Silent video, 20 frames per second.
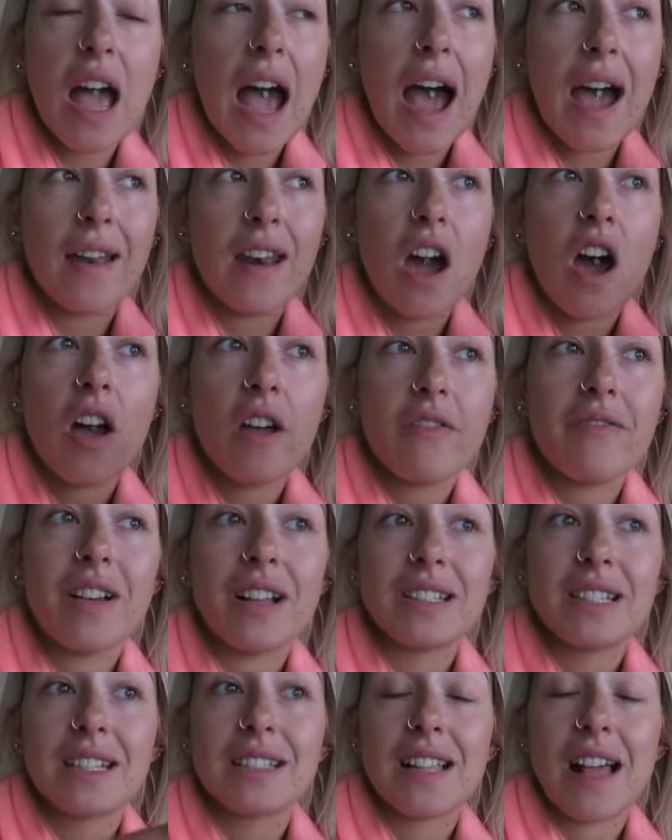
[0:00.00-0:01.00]
And I
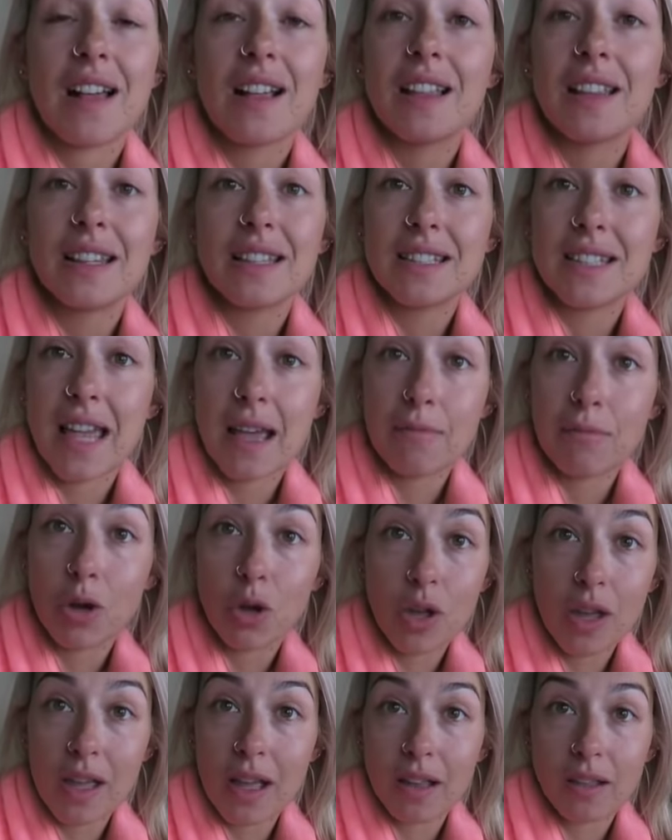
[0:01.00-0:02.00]
felt exactly the same
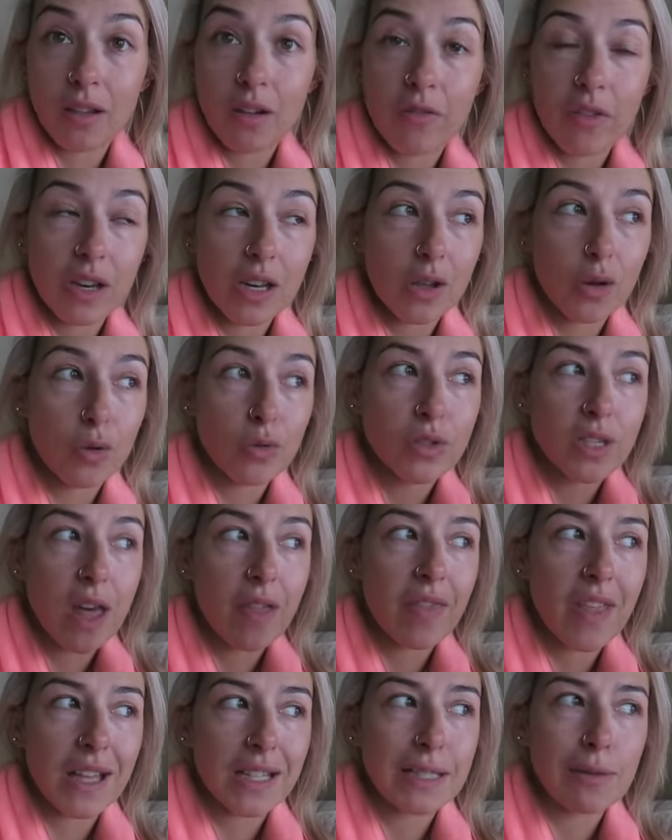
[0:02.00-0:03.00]
looking at their videos,
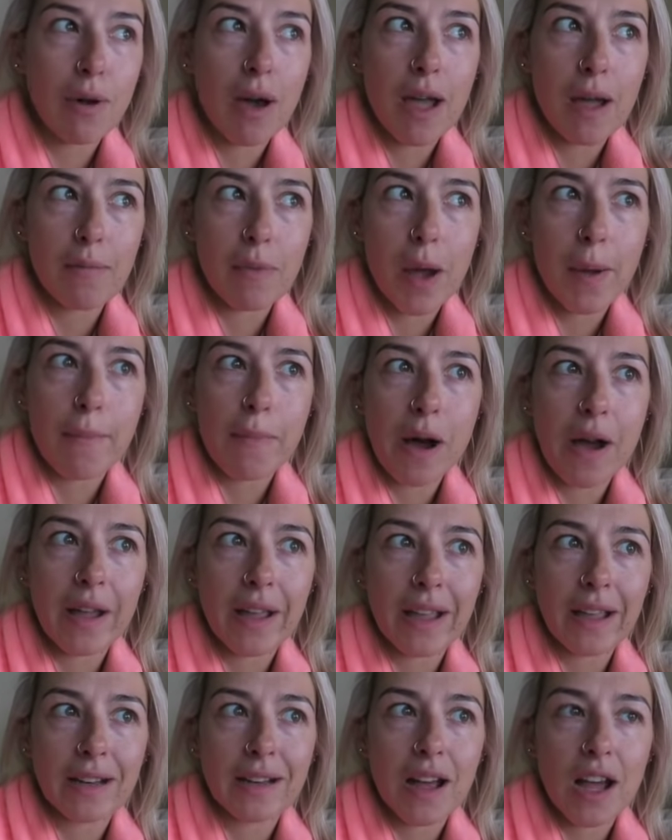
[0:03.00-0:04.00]
and that's why I'm not
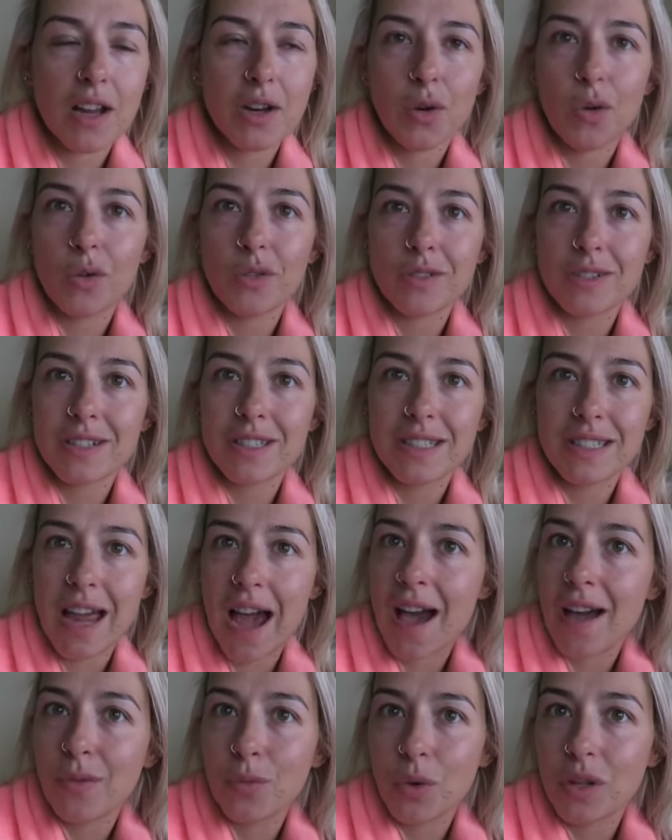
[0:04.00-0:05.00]
buying it. I don't
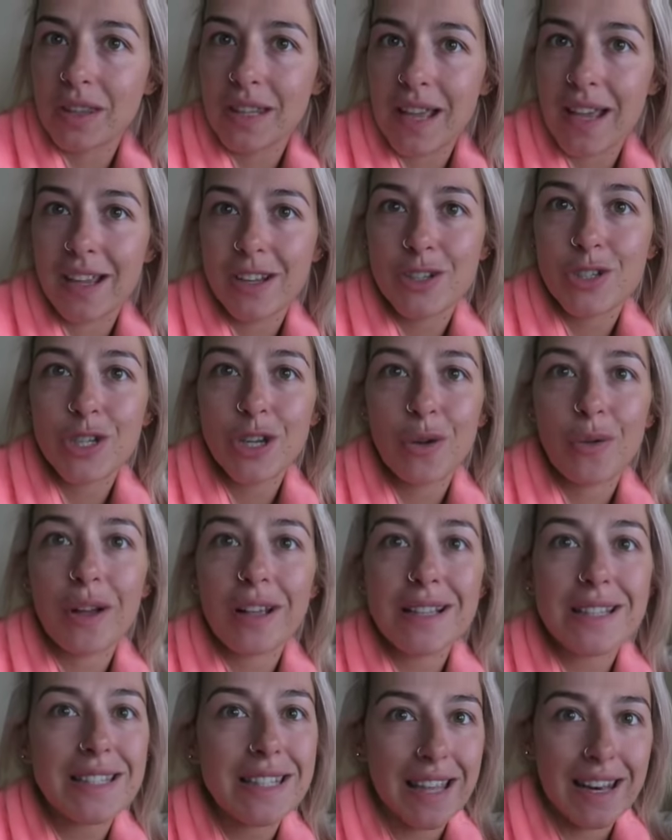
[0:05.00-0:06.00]
understand what the issue
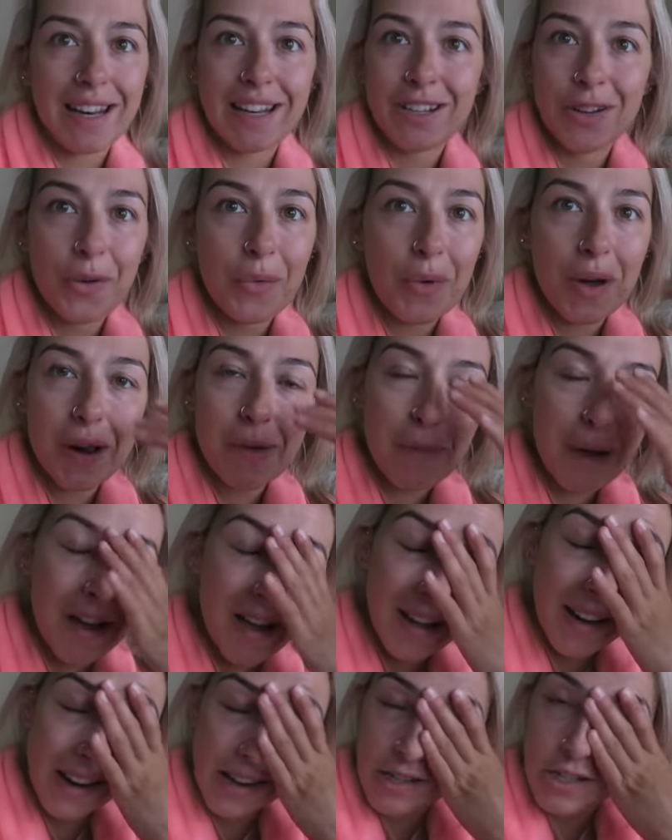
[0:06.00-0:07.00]
is that I don't want to
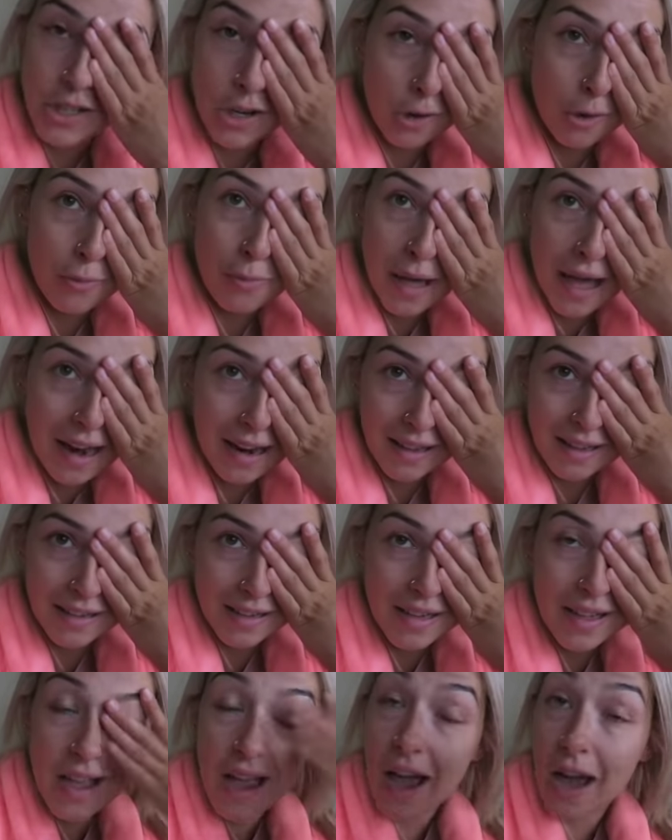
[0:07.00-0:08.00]
buy an eyeshadow palette.
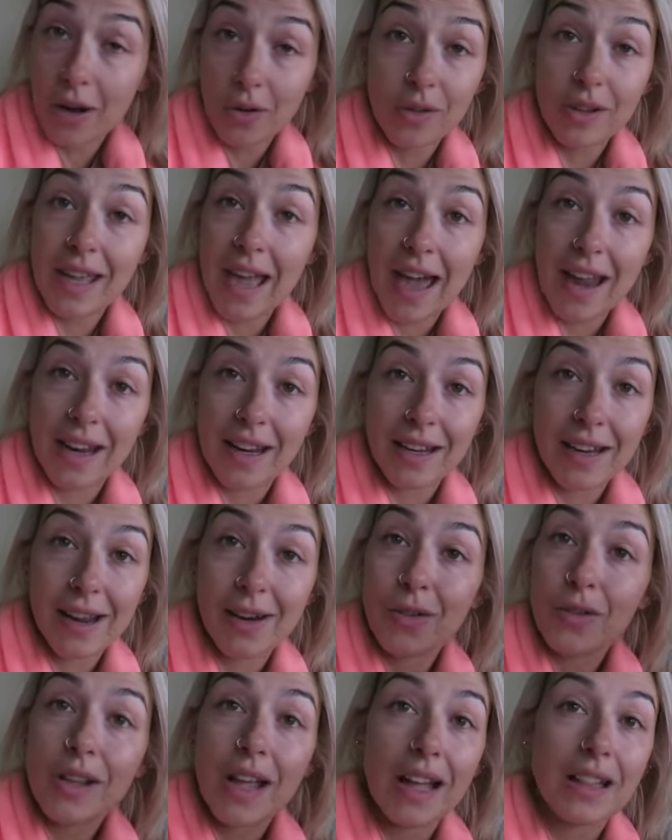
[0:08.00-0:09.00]
I don't get it. I
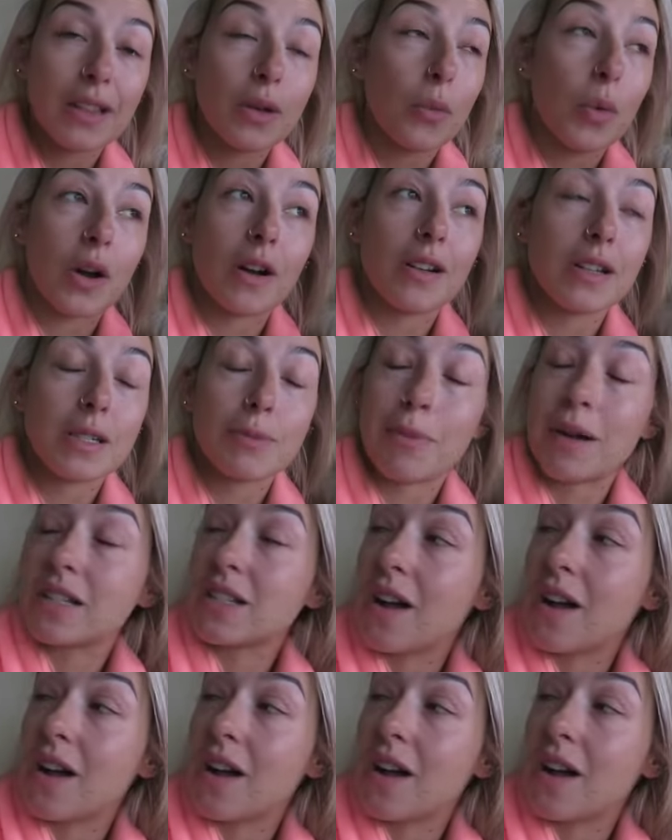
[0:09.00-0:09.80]
don't get the world by